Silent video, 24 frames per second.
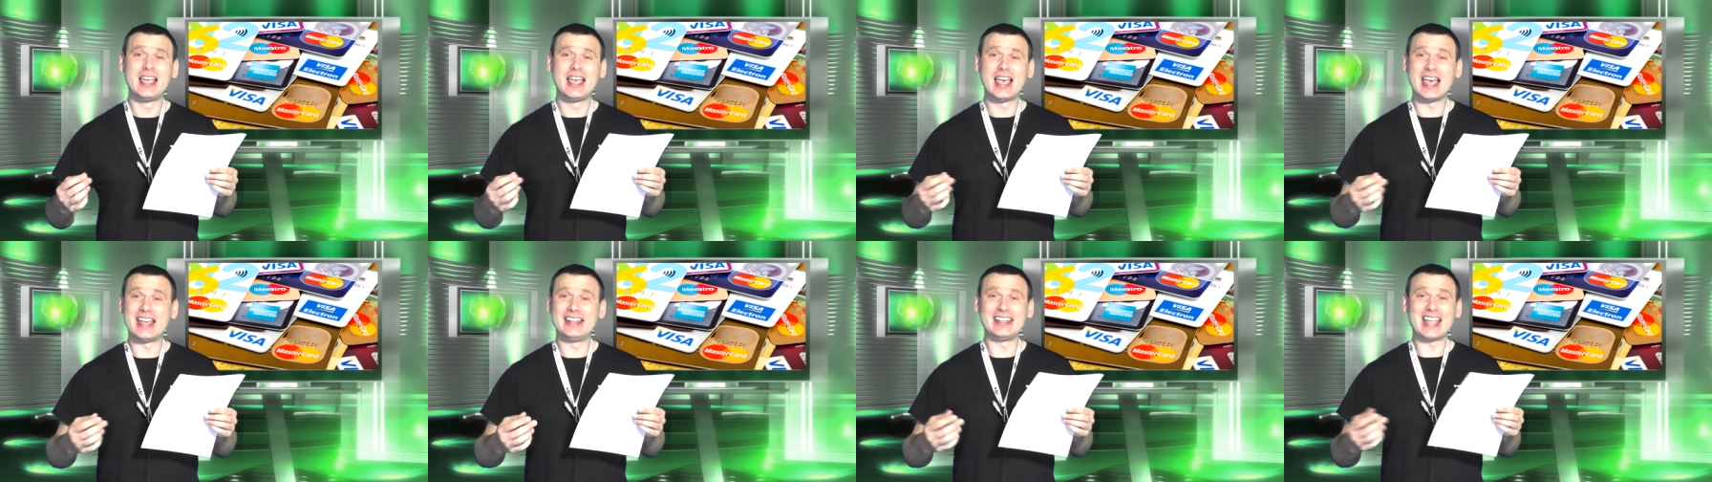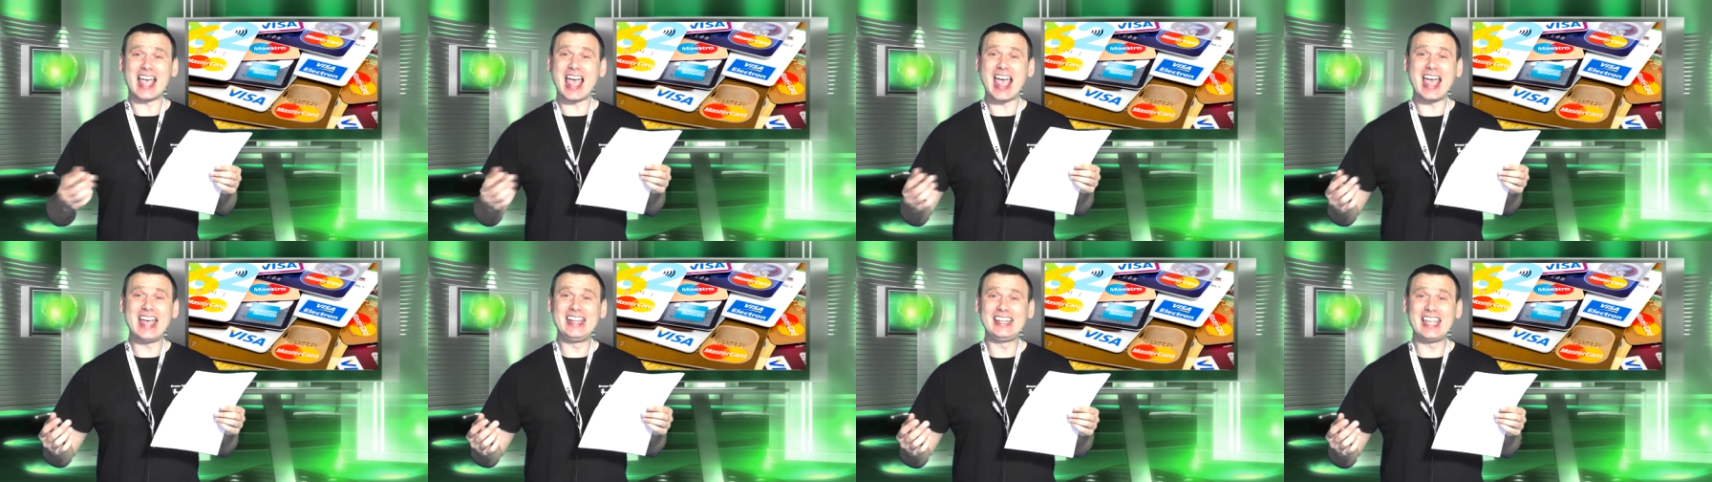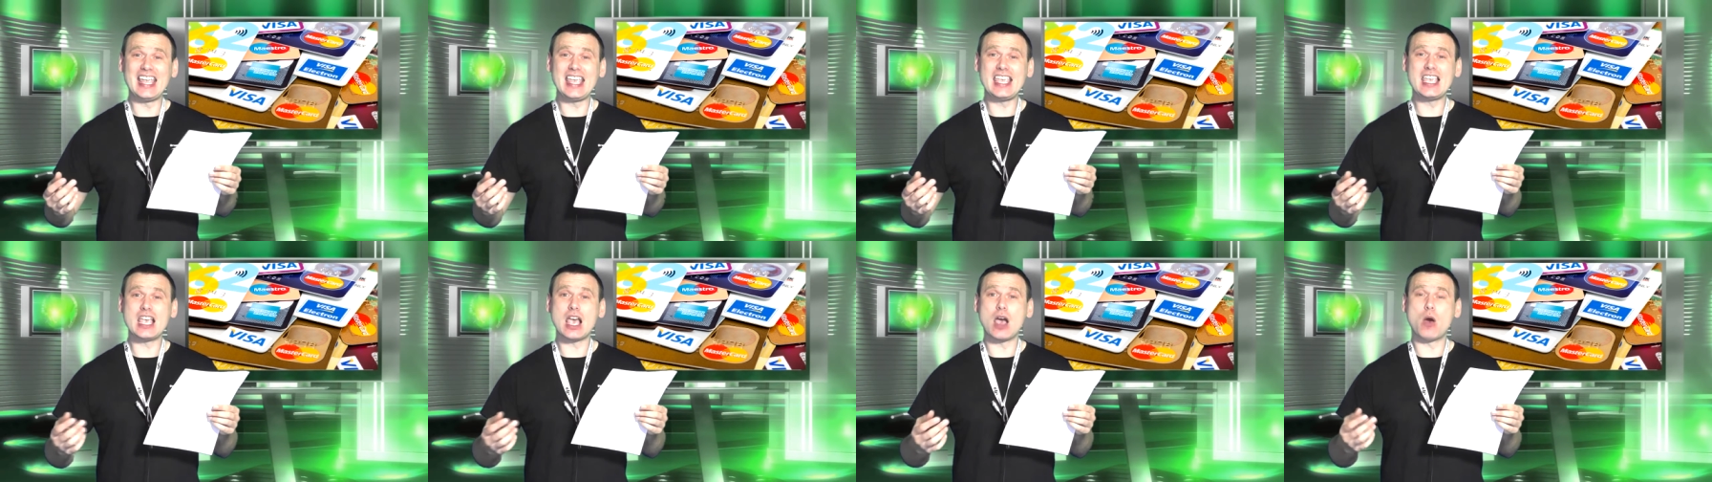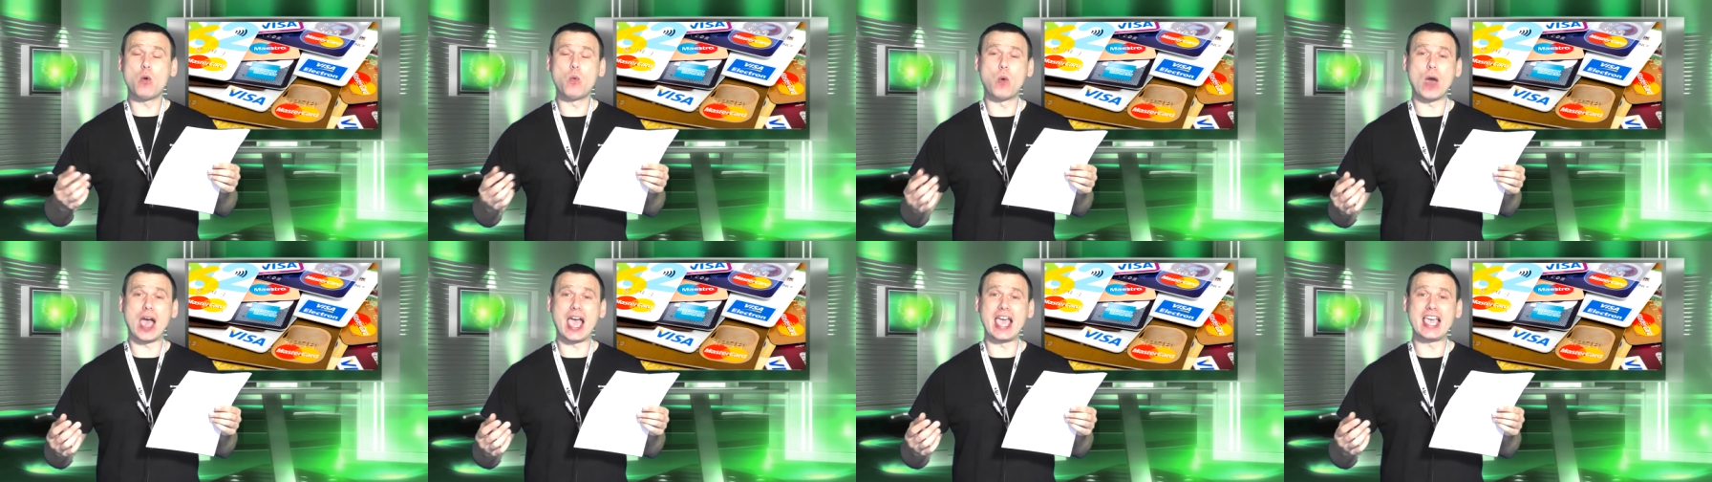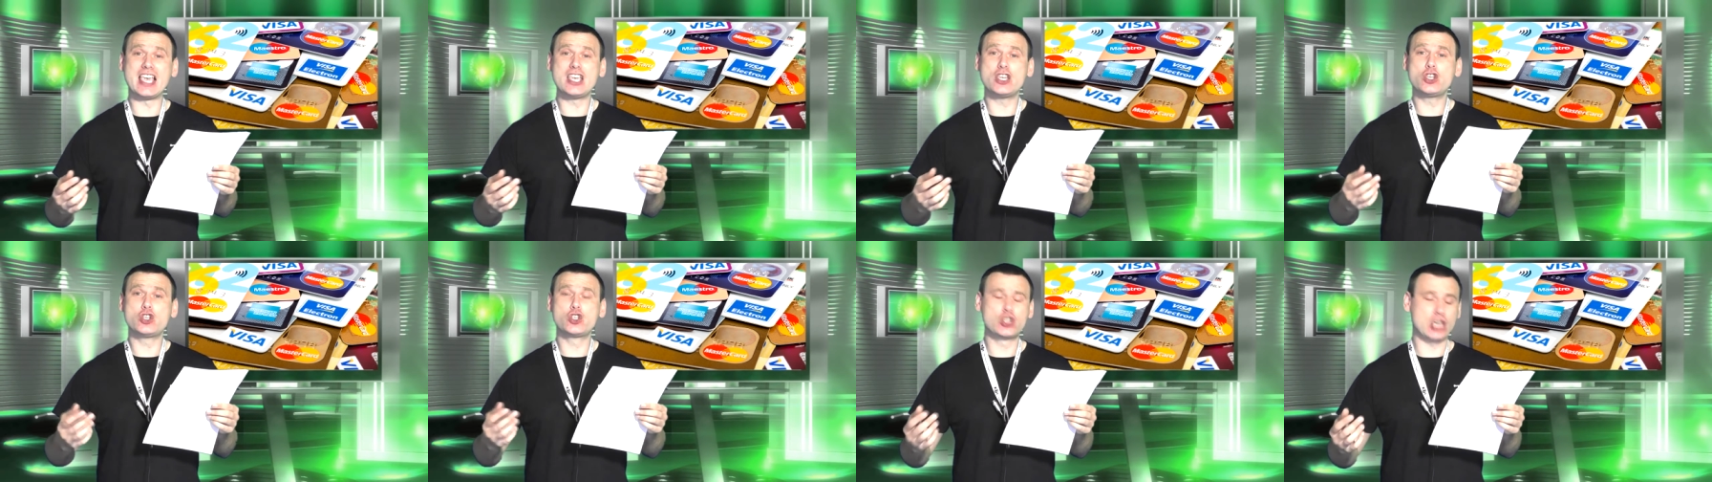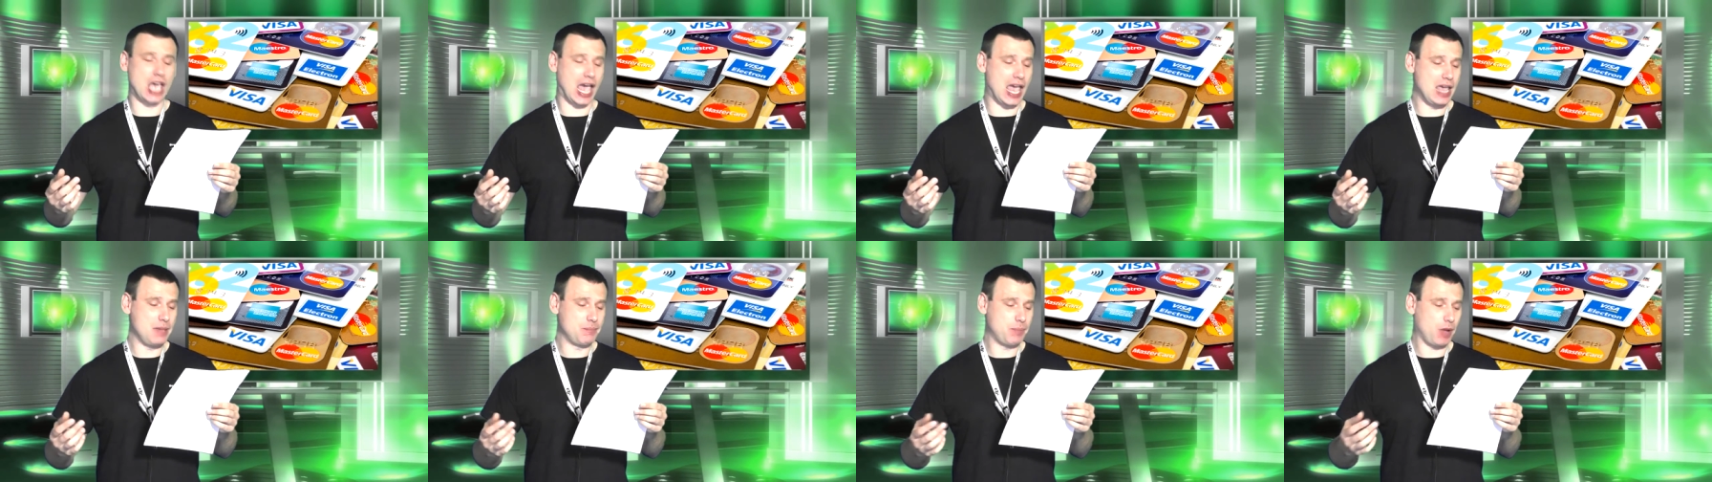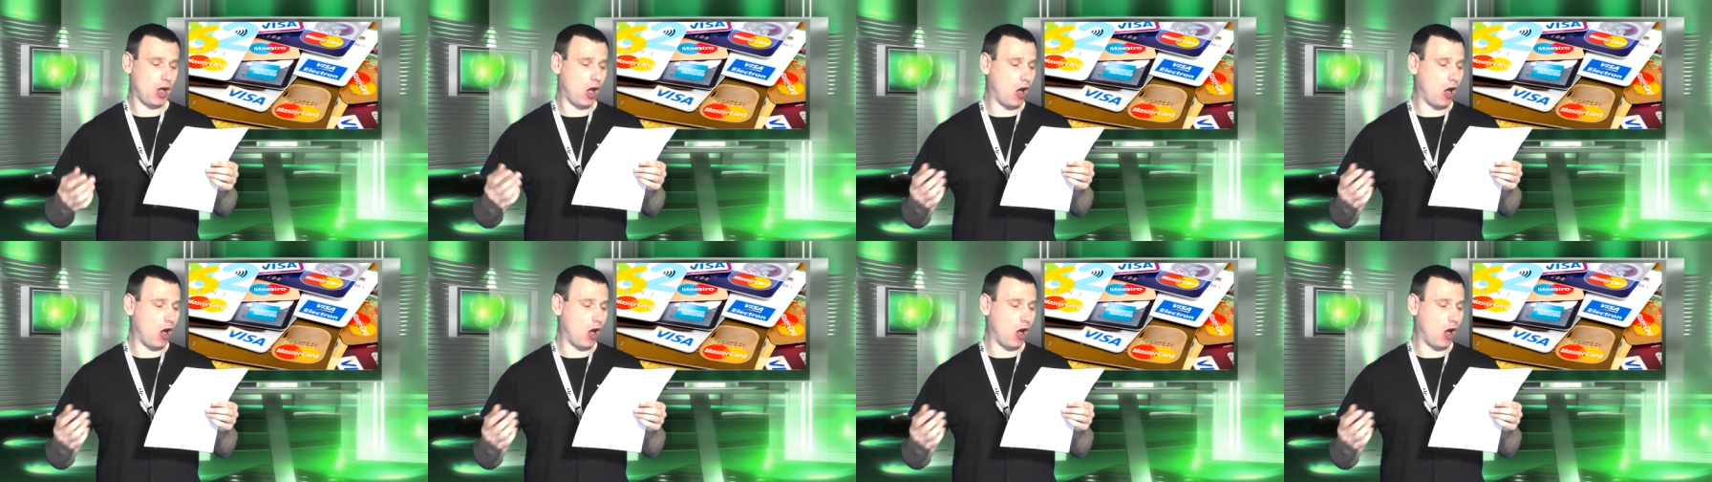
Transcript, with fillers: in any way, shape,